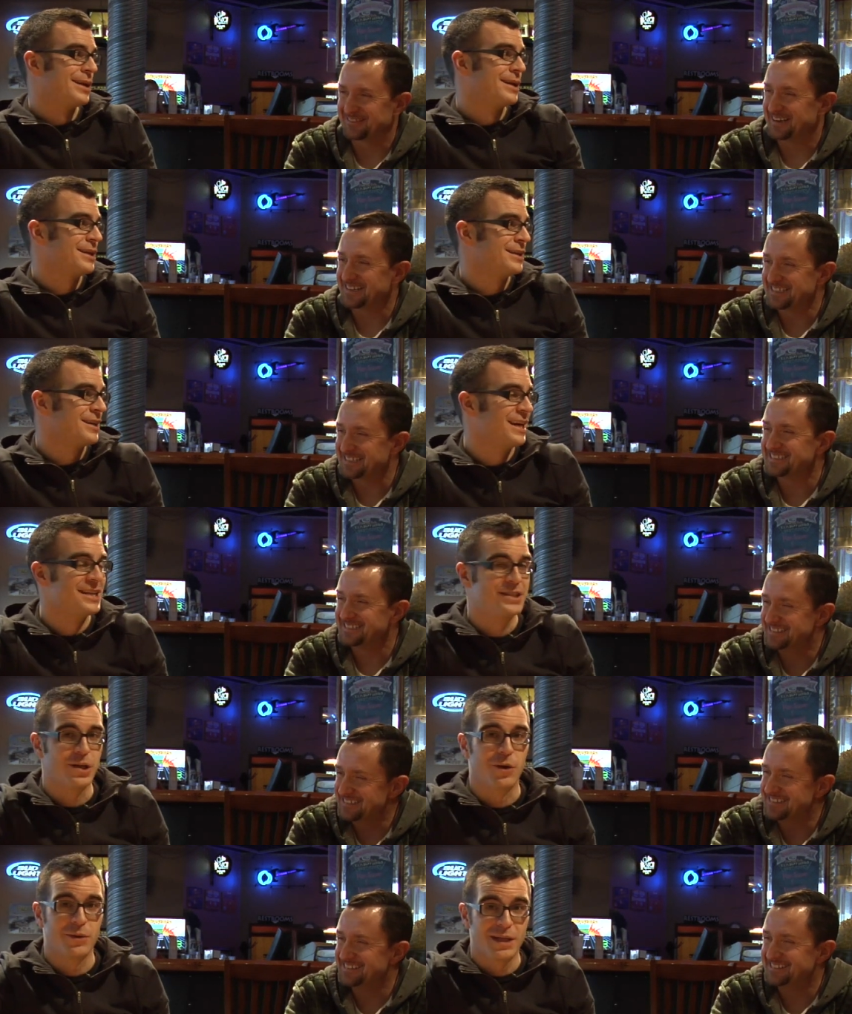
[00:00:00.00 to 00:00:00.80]
Speaker 1: right. And
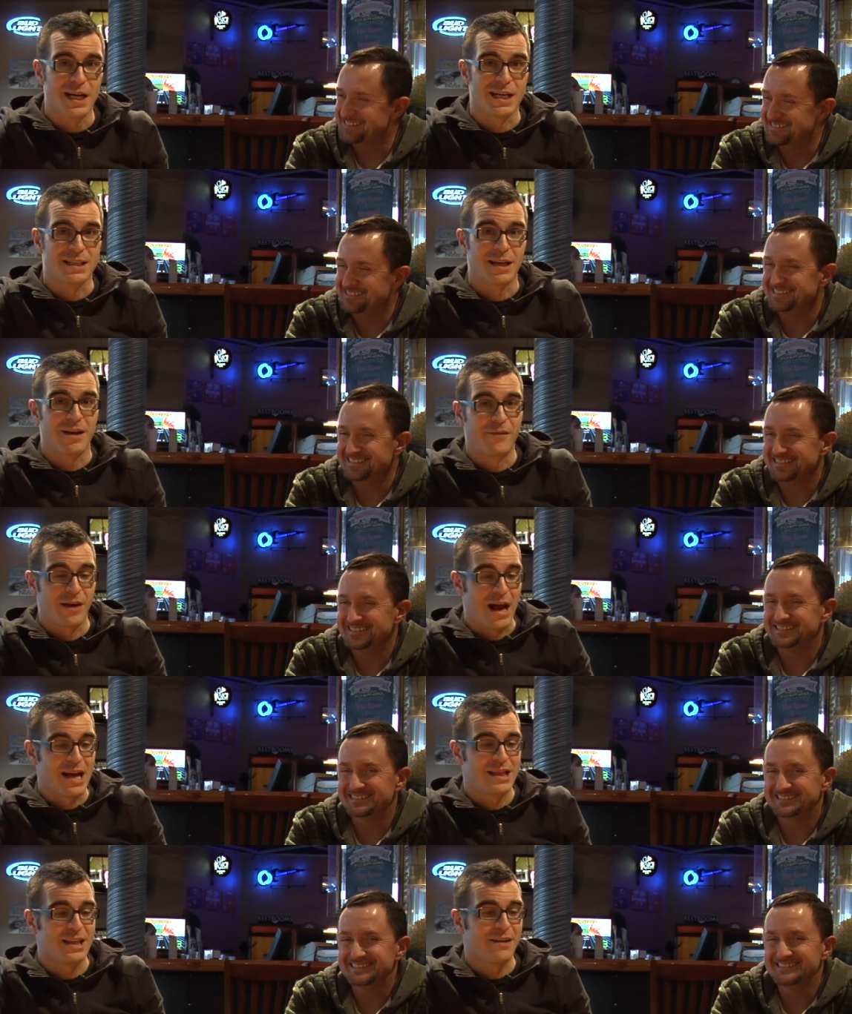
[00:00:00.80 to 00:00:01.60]
so yes, if,
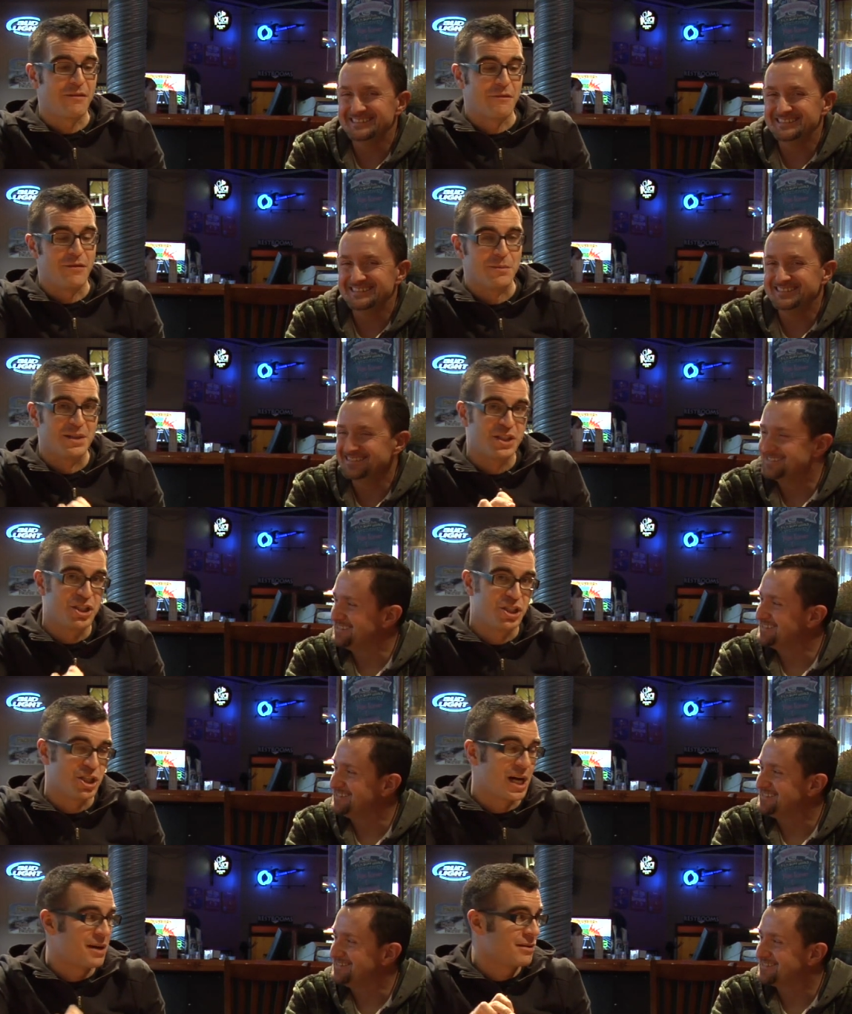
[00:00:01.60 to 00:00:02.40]
I think if a film is
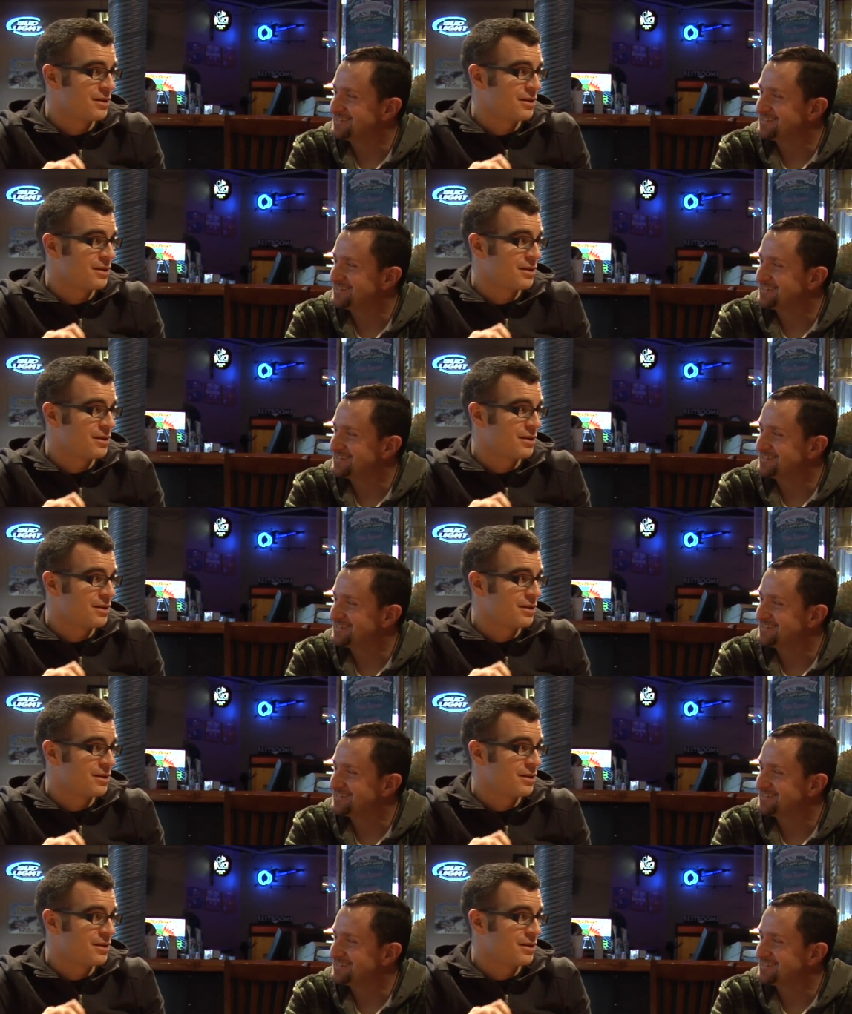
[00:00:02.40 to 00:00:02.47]
shot,